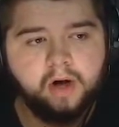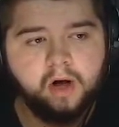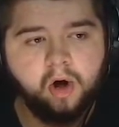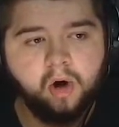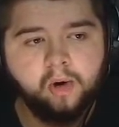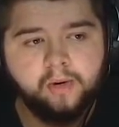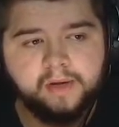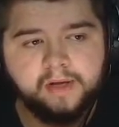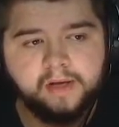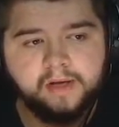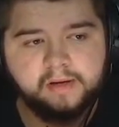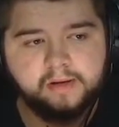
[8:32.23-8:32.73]

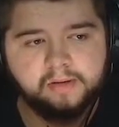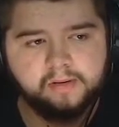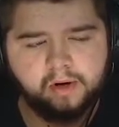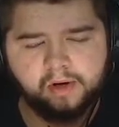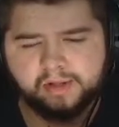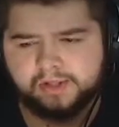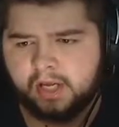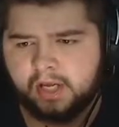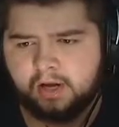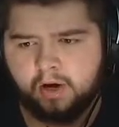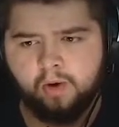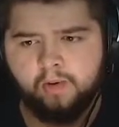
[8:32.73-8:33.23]

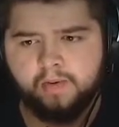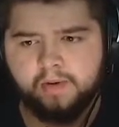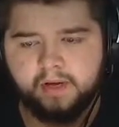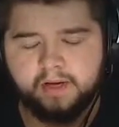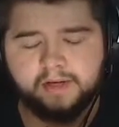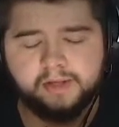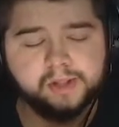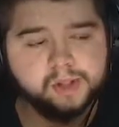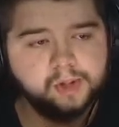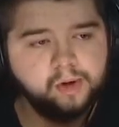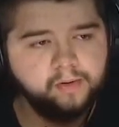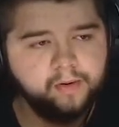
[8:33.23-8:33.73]

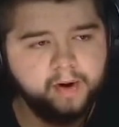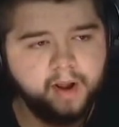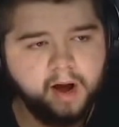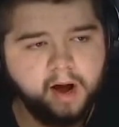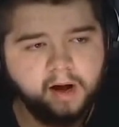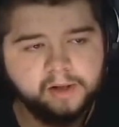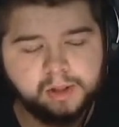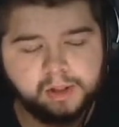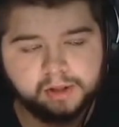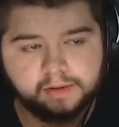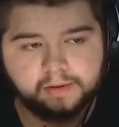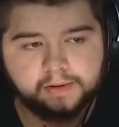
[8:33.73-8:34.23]
scoring
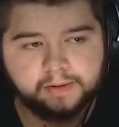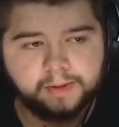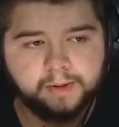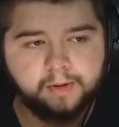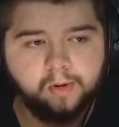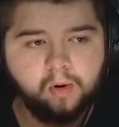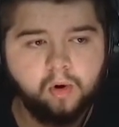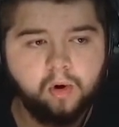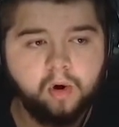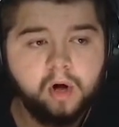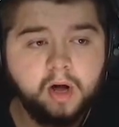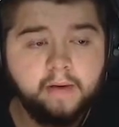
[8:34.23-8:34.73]

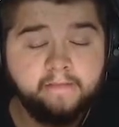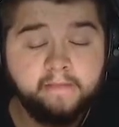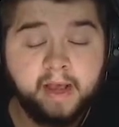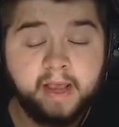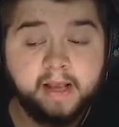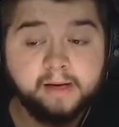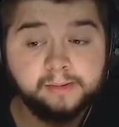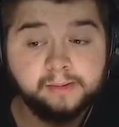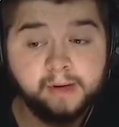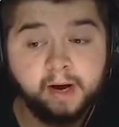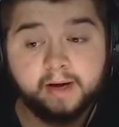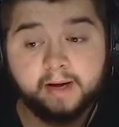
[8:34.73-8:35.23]
104,
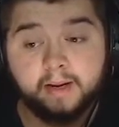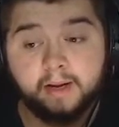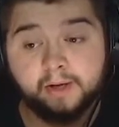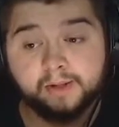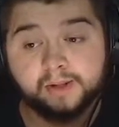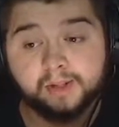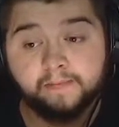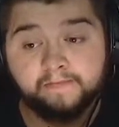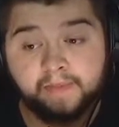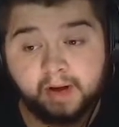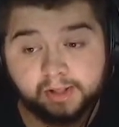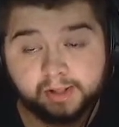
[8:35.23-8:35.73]
ranking us
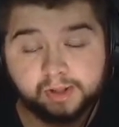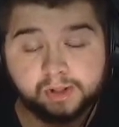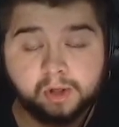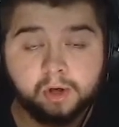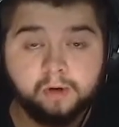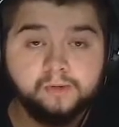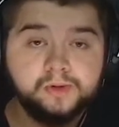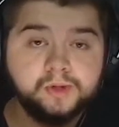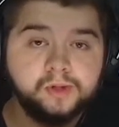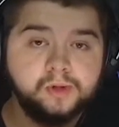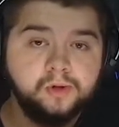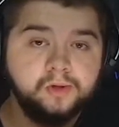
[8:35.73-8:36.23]
the best
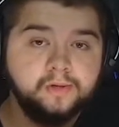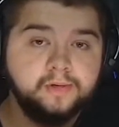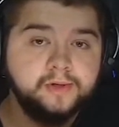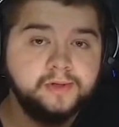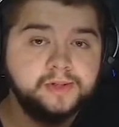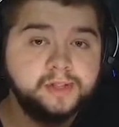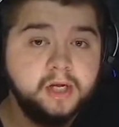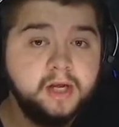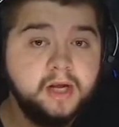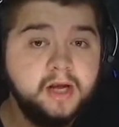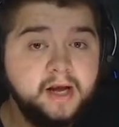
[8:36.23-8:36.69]
goal scorers